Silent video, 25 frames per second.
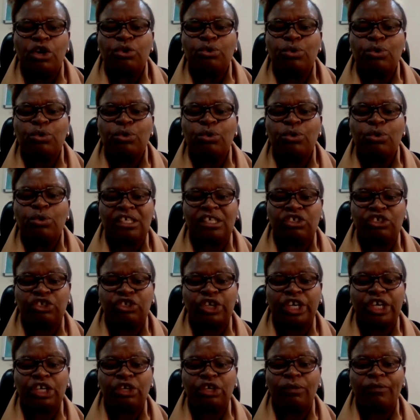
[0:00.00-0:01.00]
You have to
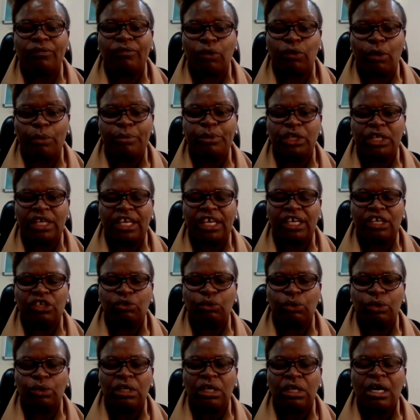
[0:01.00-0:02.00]
understand their trade of
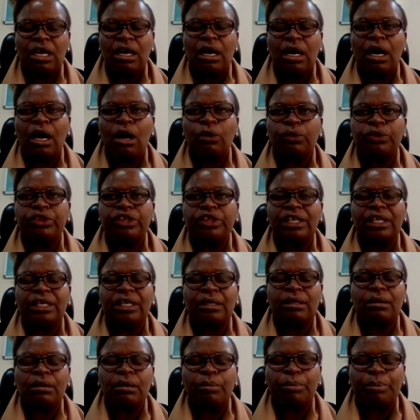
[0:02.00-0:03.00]
communication,
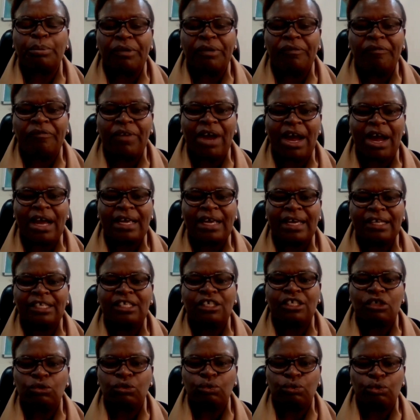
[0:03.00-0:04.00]
how they prefer
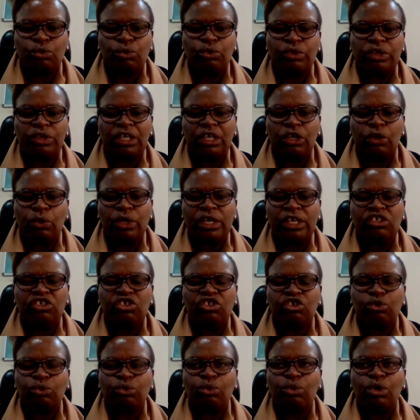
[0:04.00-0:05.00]
getting to know the
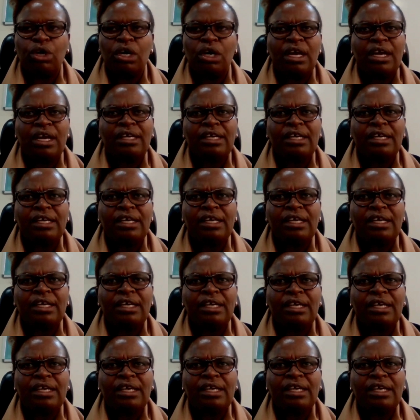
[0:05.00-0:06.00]
knowledge. So
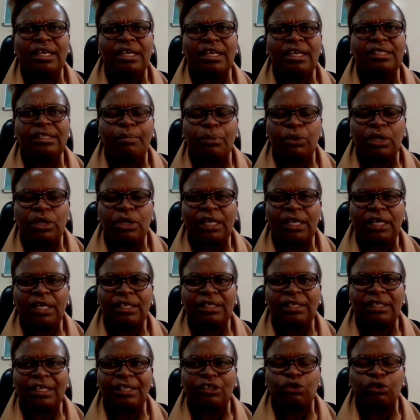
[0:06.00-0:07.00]
it's a
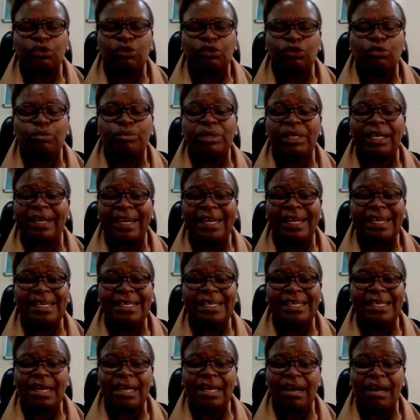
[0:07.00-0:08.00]
product that should be
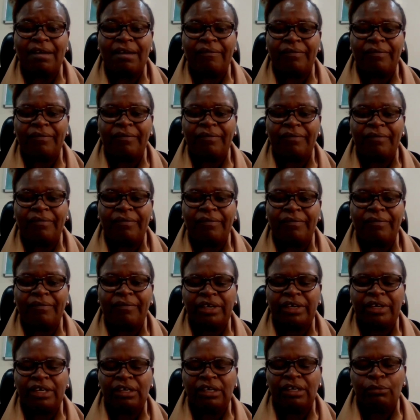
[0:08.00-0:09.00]
readily
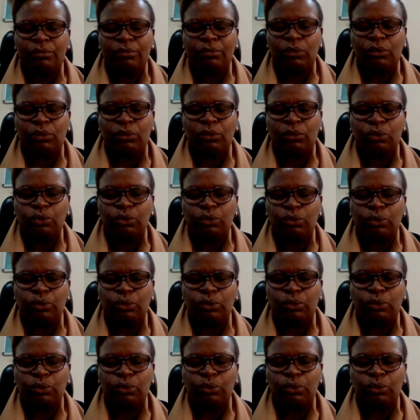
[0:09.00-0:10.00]
available
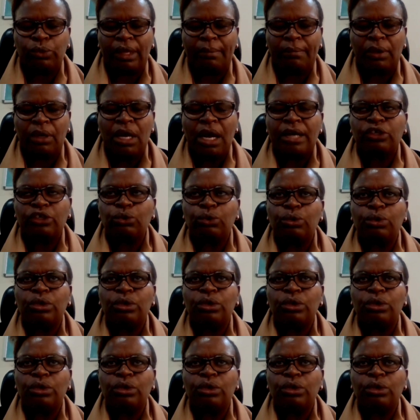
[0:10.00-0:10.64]
to them.